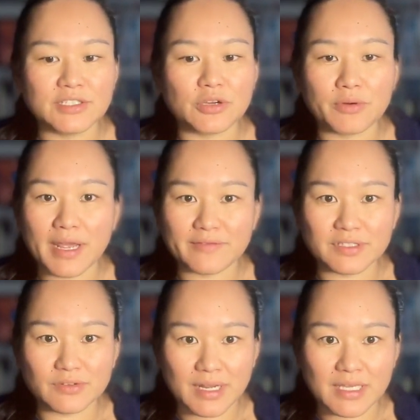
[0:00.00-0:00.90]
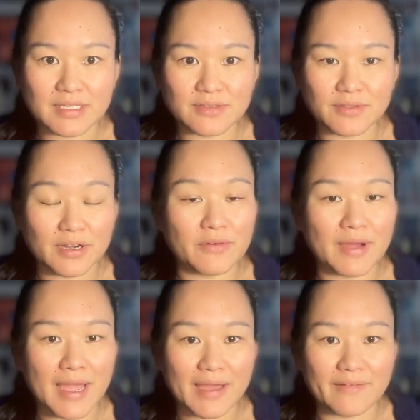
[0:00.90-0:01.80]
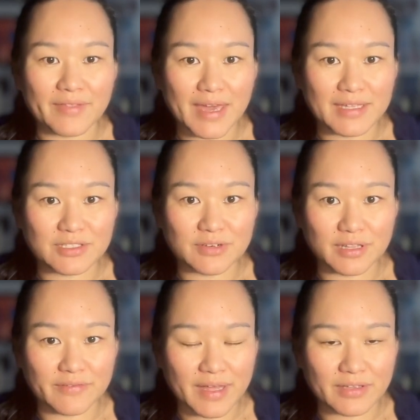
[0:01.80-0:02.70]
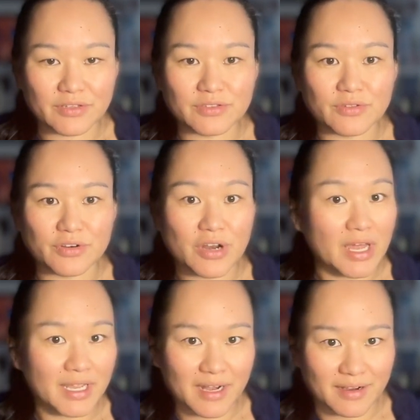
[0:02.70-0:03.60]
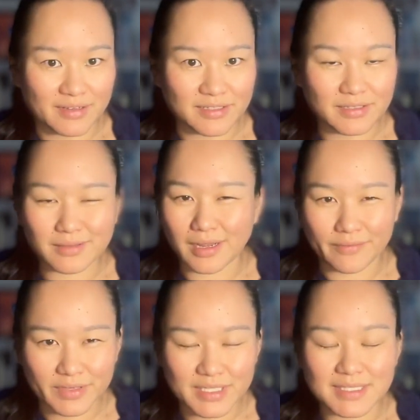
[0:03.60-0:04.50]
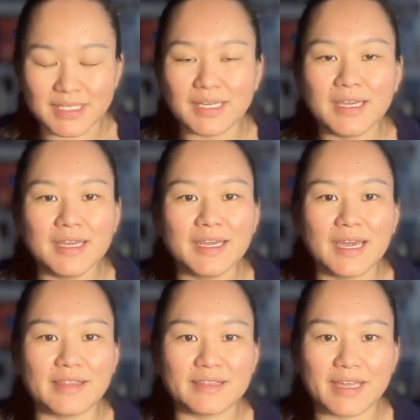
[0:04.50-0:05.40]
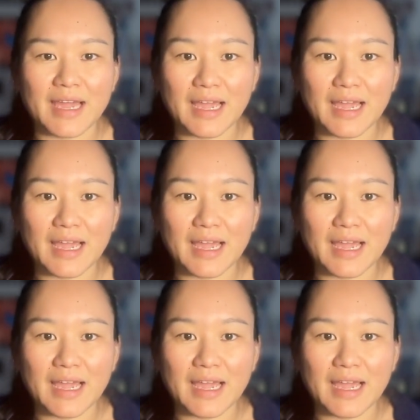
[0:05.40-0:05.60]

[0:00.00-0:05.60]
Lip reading: don't have strength, so they don't have that strength value, so they're not a character, obviously. And then like